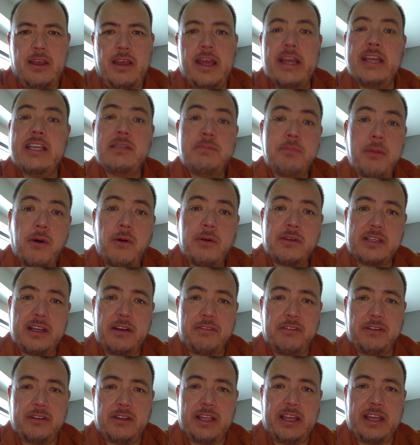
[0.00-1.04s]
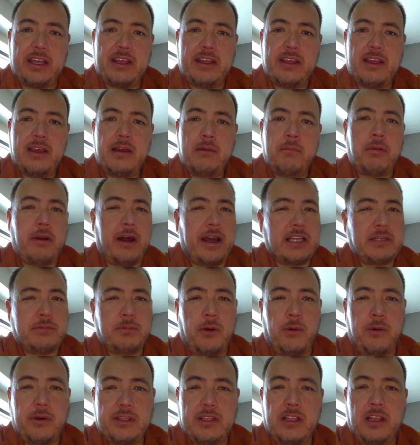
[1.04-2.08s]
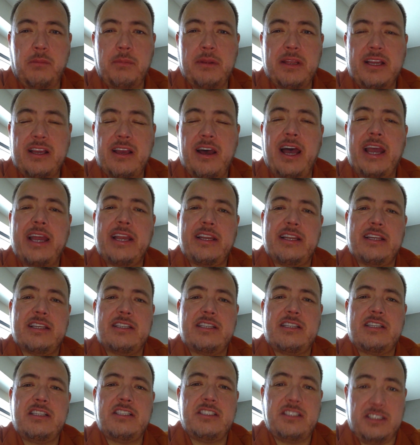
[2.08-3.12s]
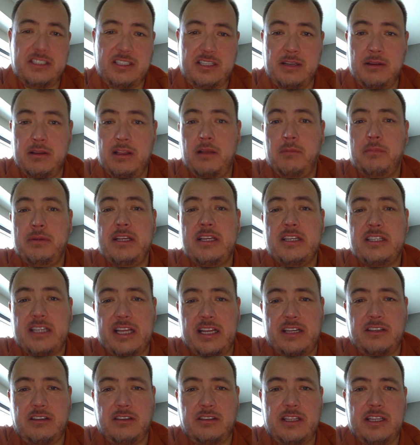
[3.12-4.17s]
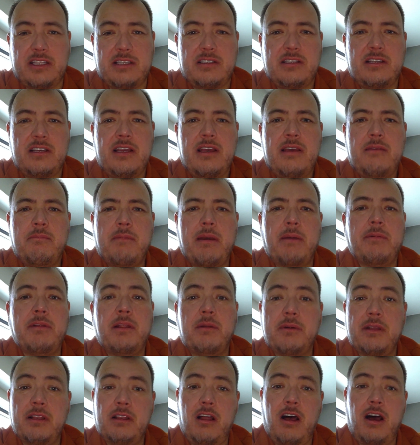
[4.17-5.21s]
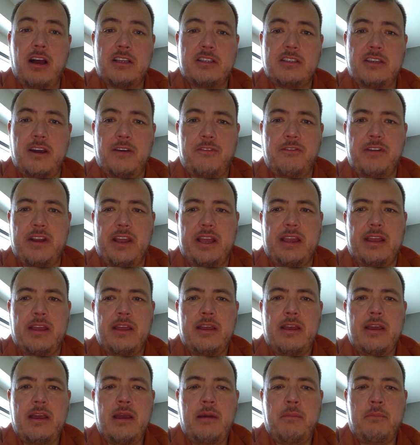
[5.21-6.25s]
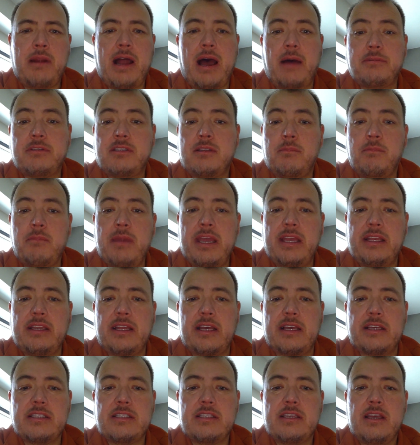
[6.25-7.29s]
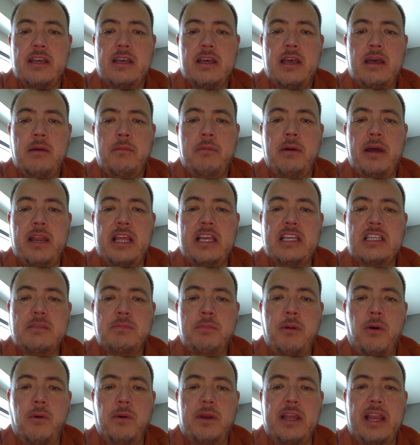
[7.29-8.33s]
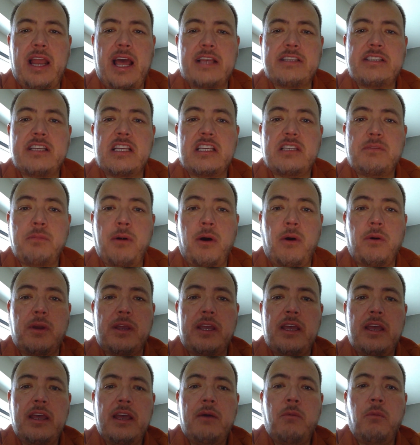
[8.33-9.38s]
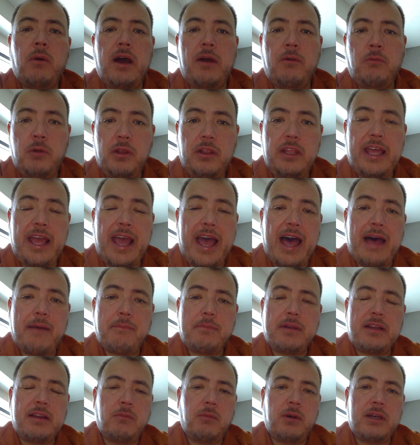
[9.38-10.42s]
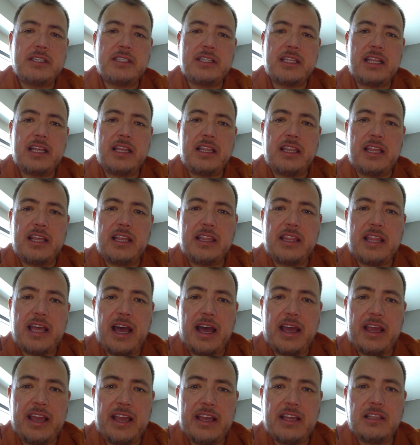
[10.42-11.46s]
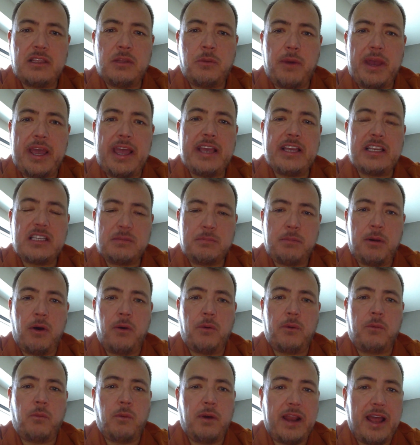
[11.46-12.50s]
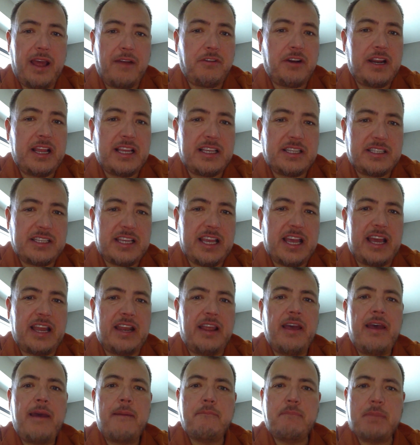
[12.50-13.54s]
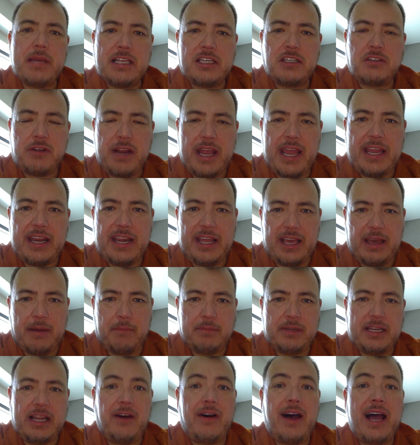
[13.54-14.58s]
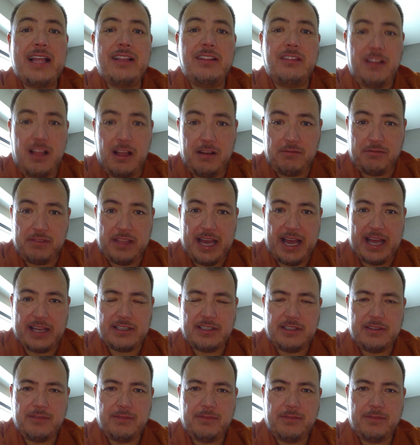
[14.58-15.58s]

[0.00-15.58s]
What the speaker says: He spoke differently. Probably spoke with a little bit of kindness, a little bit of gentleness, maybe a little bit of long-suffering, perhaps some meekness. But he spoke, and as he spoke, what really happened was the way he spoke, whatever he said, betrayed him. Now, I love that,